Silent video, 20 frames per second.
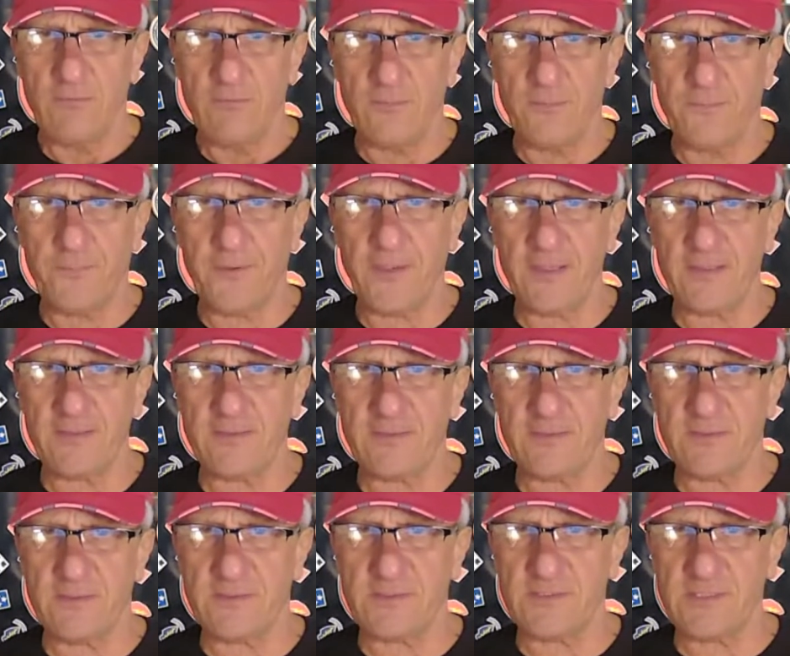Repaired
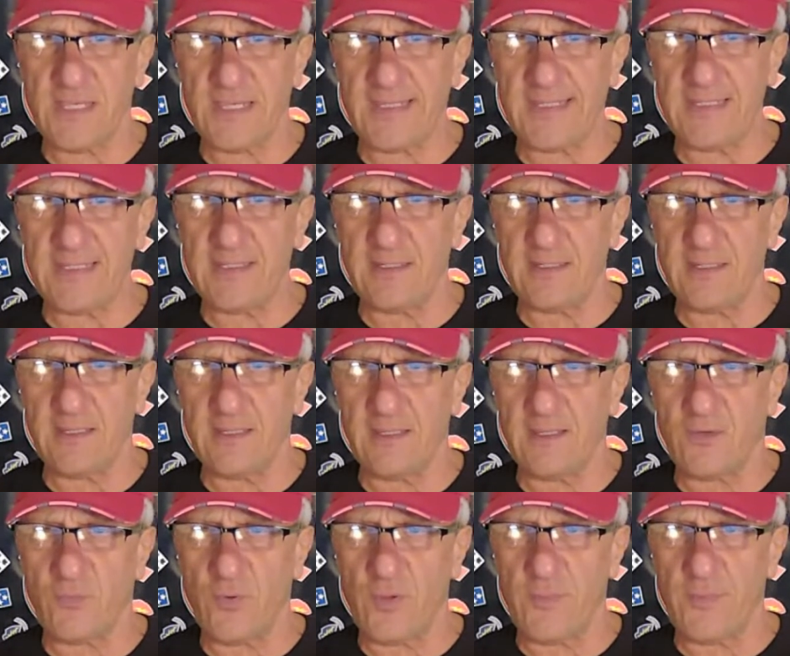sighting
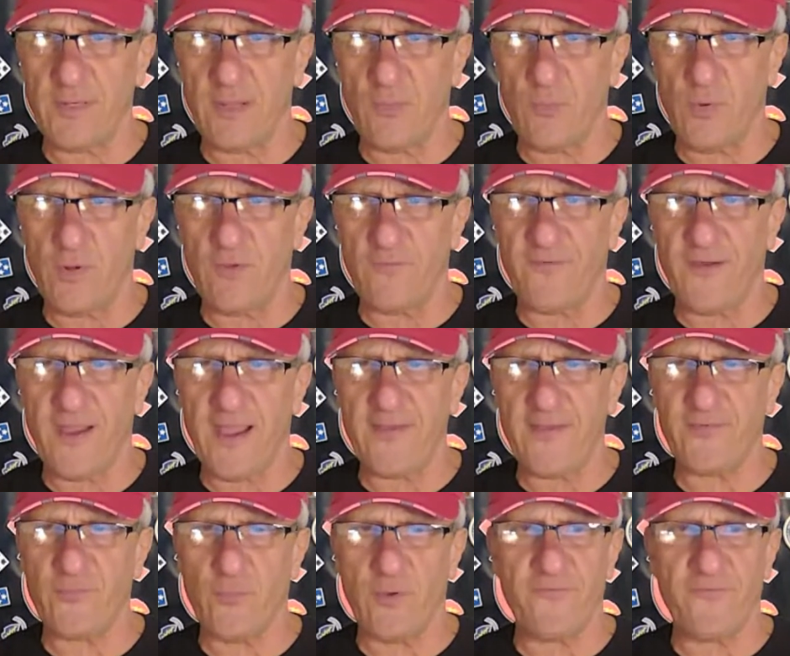equipment on
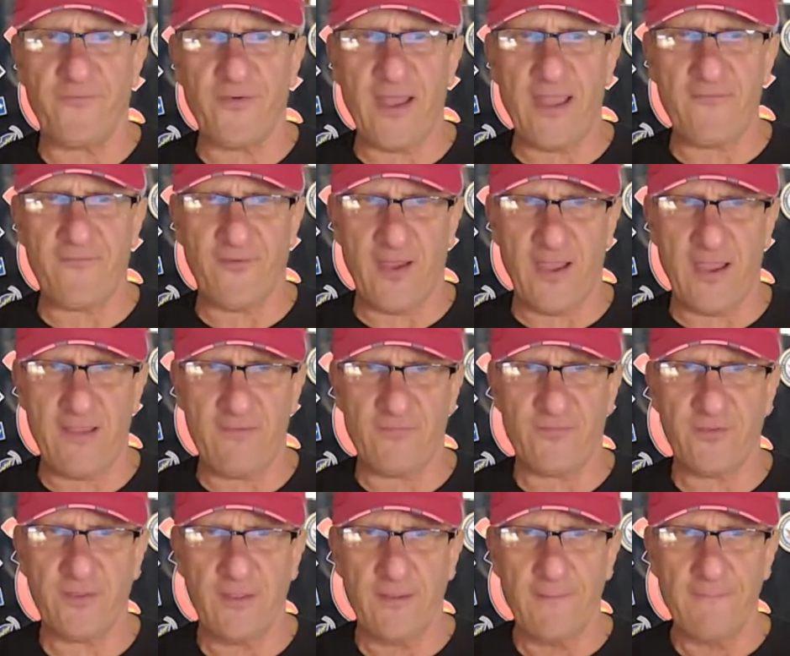105s and
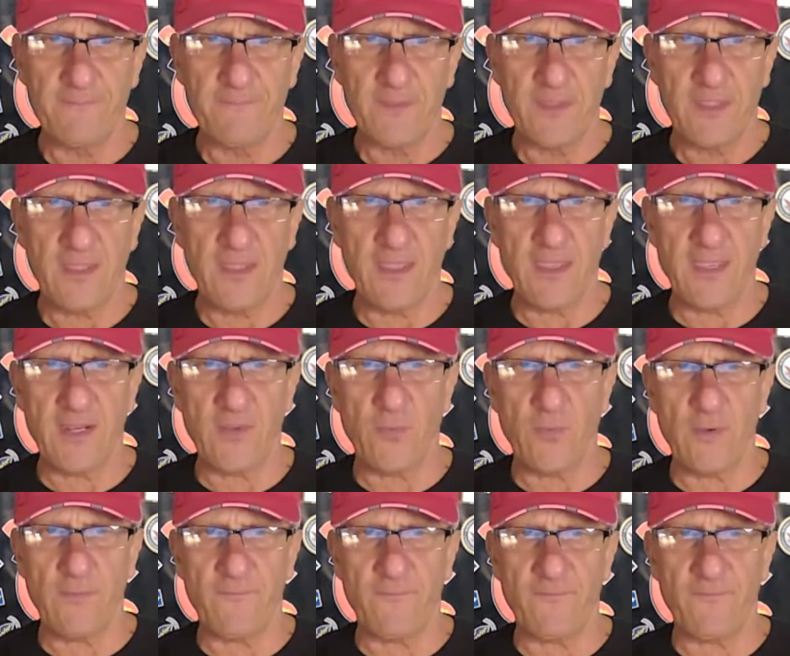155s,
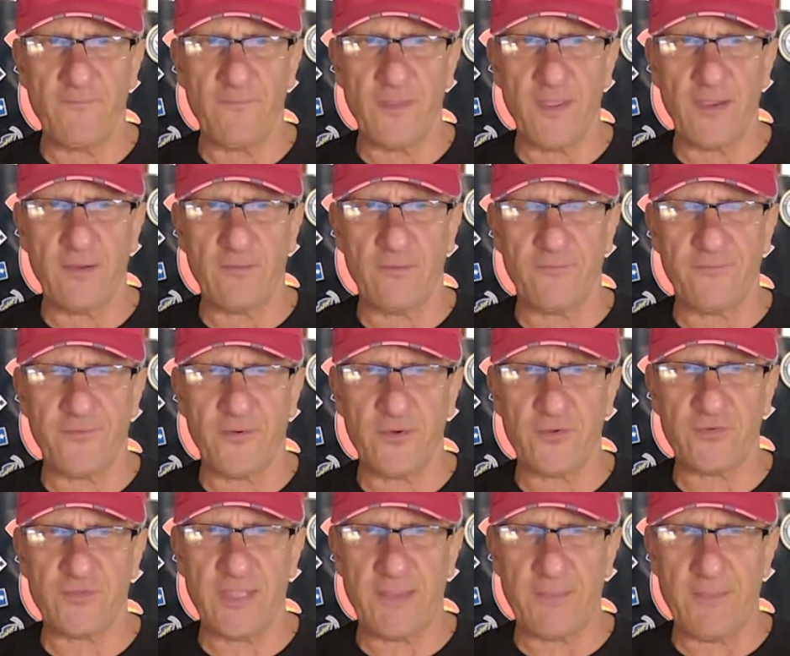
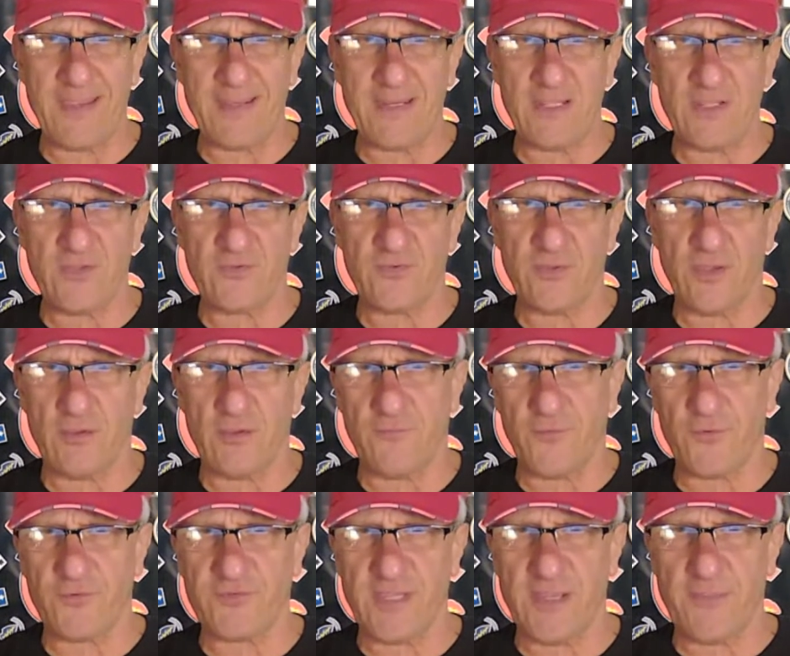801st Maintenance,
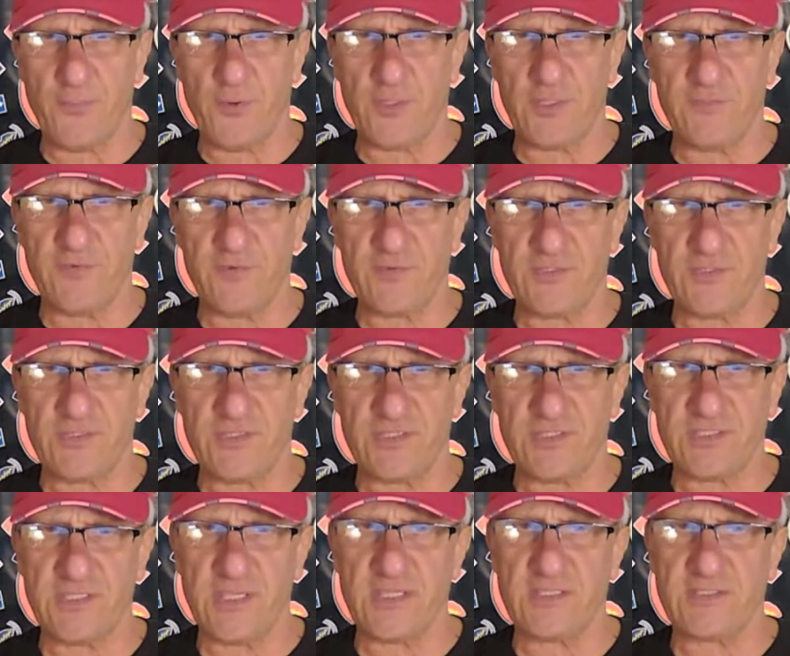101st Airborne Division,
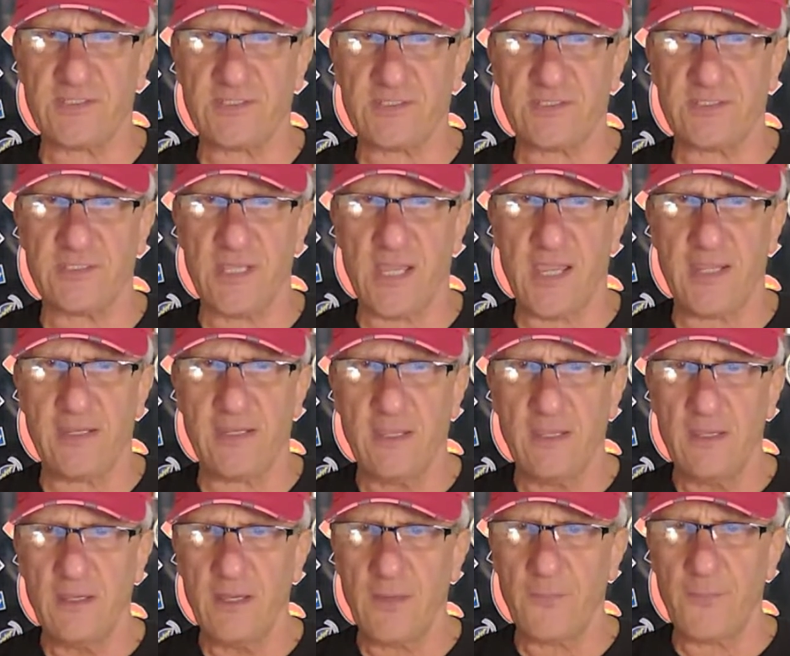6869
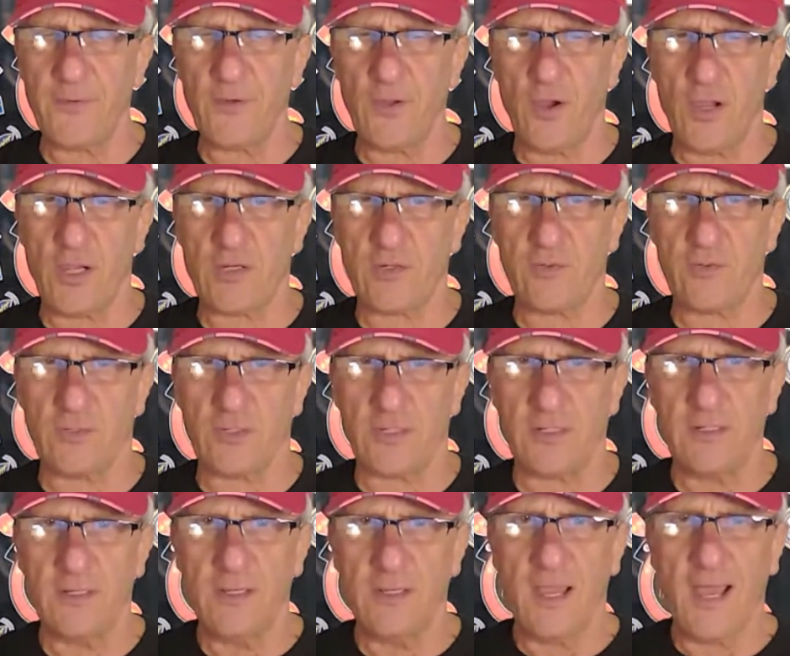up in ICOR.
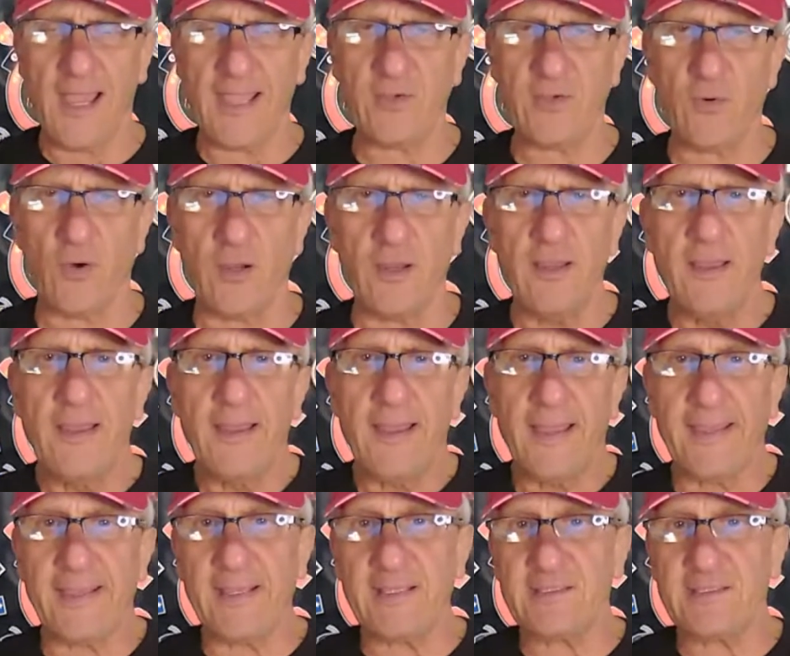
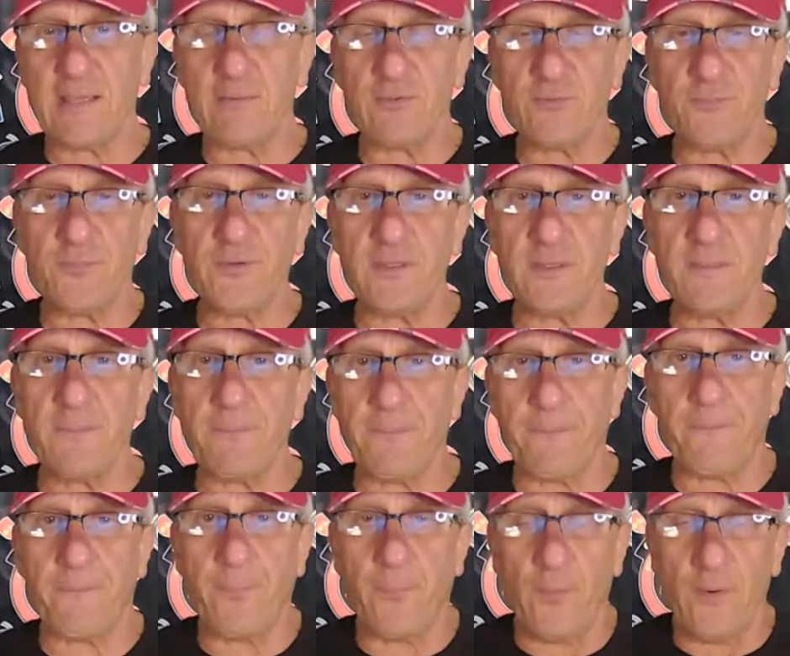I guess that was pretty
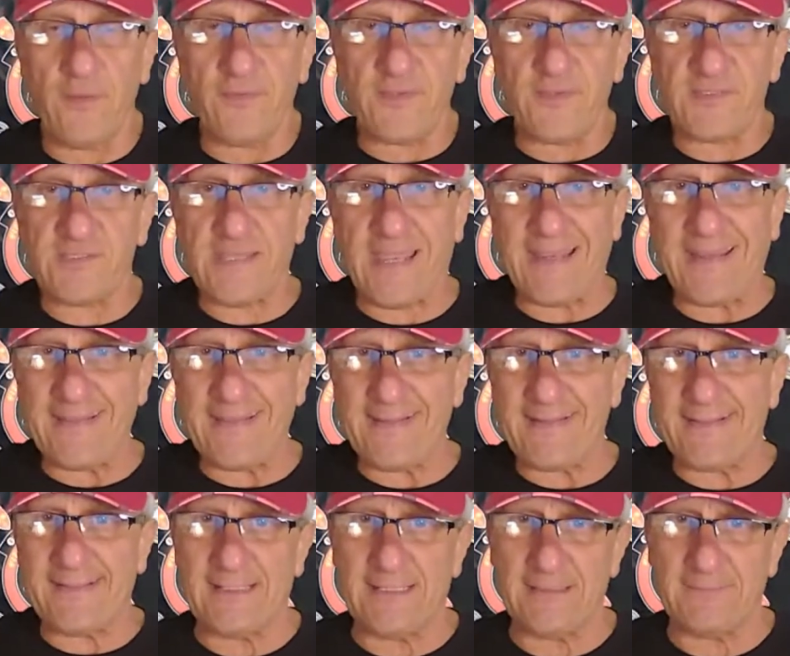important, the
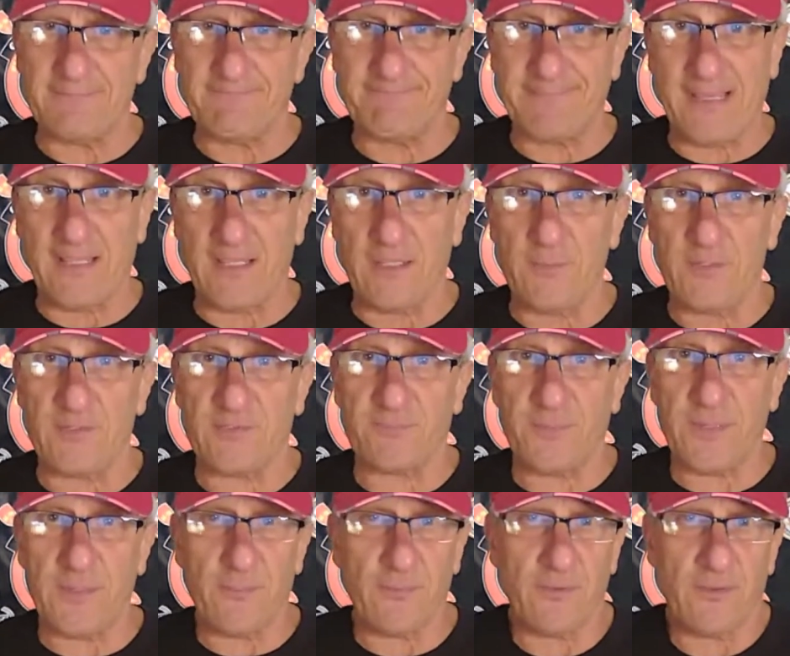sighting elements.
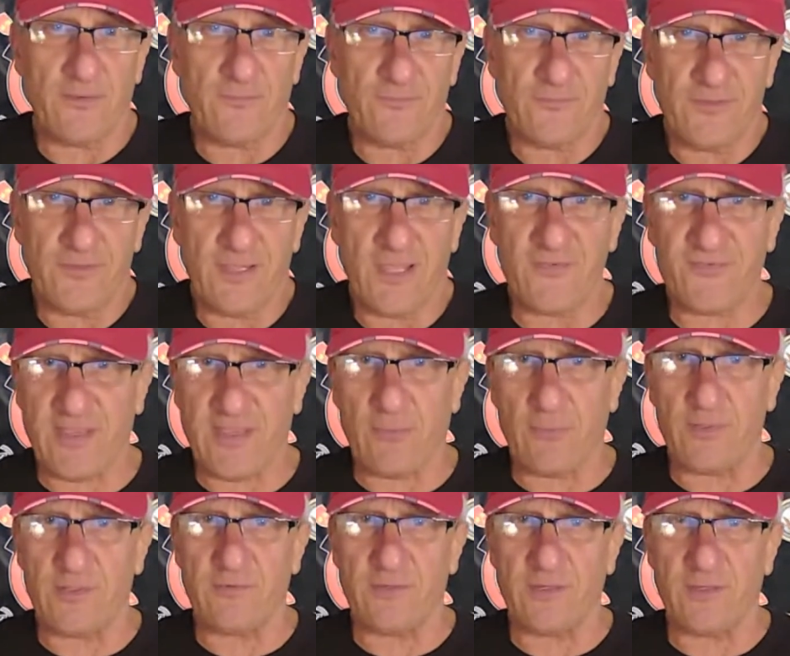People don't realize that
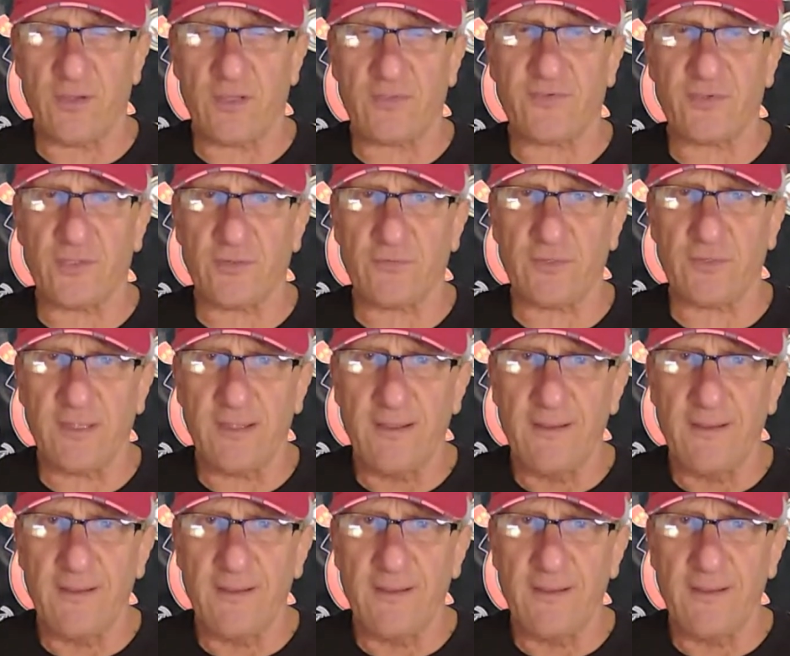when you're in the artillery.